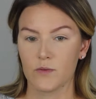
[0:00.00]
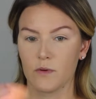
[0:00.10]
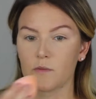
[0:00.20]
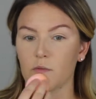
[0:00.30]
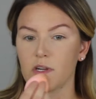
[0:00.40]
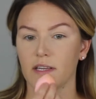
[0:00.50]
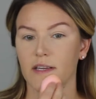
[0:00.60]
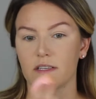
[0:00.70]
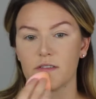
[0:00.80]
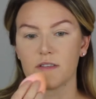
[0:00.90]
one really
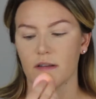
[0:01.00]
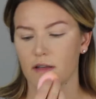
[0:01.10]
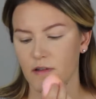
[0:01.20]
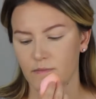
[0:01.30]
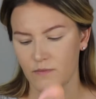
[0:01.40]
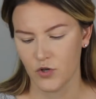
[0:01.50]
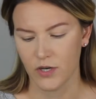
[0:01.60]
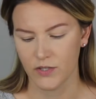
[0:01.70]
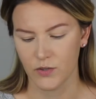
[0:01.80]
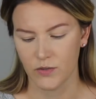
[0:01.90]
is
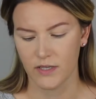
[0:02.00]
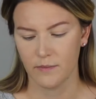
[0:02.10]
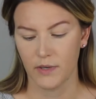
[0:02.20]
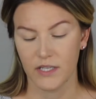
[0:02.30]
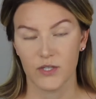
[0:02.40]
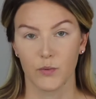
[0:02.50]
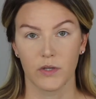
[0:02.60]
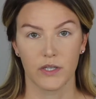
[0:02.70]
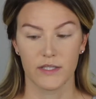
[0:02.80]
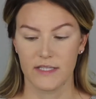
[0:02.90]
translucent, but it's a
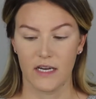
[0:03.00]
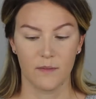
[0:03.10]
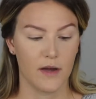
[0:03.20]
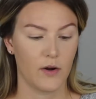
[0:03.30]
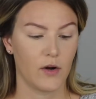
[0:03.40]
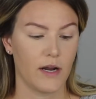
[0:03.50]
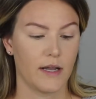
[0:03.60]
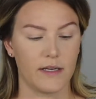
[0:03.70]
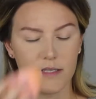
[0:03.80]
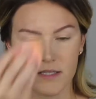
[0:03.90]
really good setting powder,
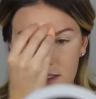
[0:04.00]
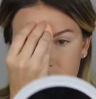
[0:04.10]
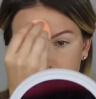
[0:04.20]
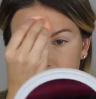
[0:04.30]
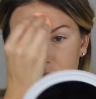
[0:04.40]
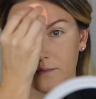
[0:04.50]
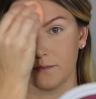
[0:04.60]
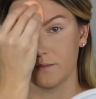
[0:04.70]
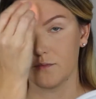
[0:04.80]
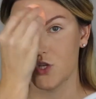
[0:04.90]
and it's
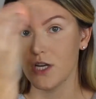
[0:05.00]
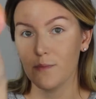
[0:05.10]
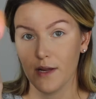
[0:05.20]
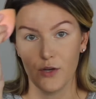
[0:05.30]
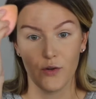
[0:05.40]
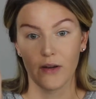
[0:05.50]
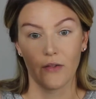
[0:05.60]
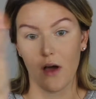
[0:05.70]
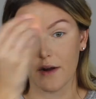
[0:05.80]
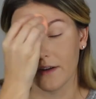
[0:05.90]
cheap and you get a
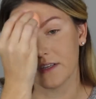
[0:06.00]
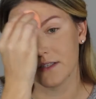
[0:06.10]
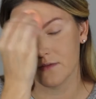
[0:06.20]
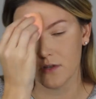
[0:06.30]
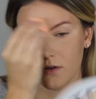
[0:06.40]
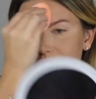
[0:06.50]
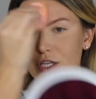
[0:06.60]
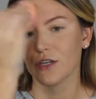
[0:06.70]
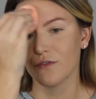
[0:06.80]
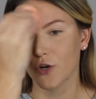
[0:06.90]
lot of it. So it's
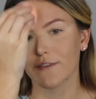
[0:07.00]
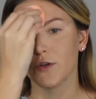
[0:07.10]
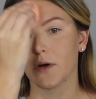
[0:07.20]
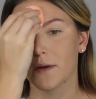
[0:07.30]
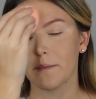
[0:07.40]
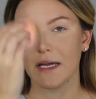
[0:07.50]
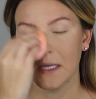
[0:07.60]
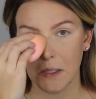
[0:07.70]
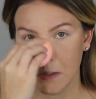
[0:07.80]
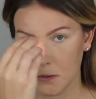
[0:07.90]
good for if you want to
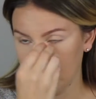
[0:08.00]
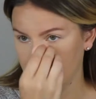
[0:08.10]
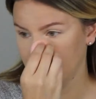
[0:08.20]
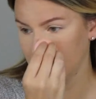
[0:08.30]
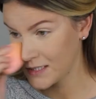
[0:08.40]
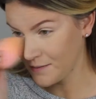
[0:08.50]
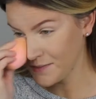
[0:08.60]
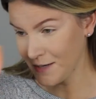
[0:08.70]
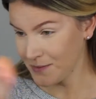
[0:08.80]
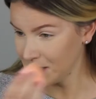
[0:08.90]
bake, you know, because
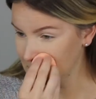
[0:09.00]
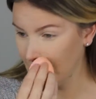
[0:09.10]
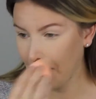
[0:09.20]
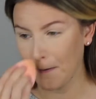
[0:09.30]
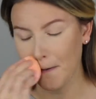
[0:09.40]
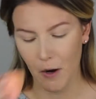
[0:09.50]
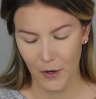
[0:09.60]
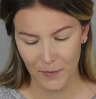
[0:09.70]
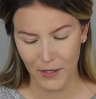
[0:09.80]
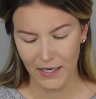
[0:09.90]
sometimes it's kind of
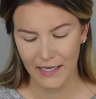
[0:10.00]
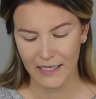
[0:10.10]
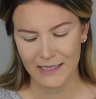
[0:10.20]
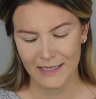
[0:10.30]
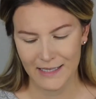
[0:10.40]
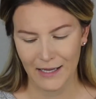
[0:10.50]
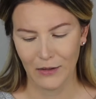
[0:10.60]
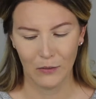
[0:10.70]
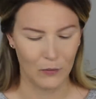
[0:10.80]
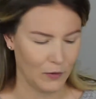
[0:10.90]
heartbreaking to
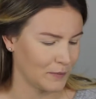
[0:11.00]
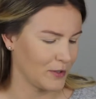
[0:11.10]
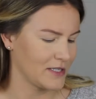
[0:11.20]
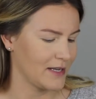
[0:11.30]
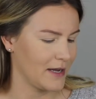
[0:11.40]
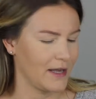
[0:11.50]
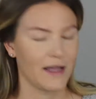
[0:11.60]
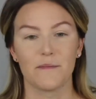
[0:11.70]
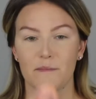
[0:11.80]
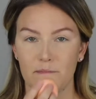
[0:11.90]
take Laura Mercier
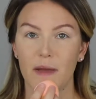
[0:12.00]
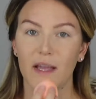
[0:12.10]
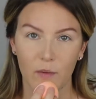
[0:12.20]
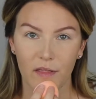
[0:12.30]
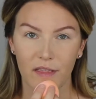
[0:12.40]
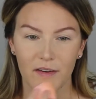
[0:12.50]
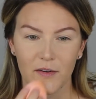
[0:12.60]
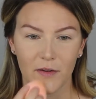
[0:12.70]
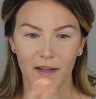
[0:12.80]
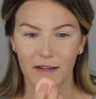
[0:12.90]
and bake with it,
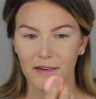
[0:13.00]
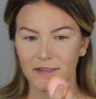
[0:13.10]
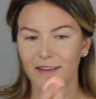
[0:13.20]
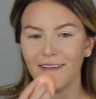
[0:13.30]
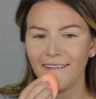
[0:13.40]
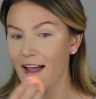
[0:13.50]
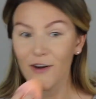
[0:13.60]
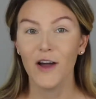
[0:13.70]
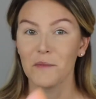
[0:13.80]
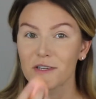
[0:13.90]
okay? I know
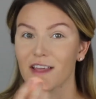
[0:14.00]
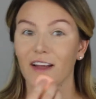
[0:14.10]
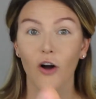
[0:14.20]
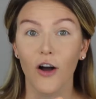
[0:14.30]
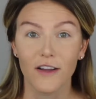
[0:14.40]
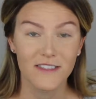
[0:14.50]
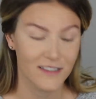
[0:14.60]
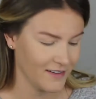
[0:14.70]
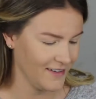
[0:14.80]
how much that cost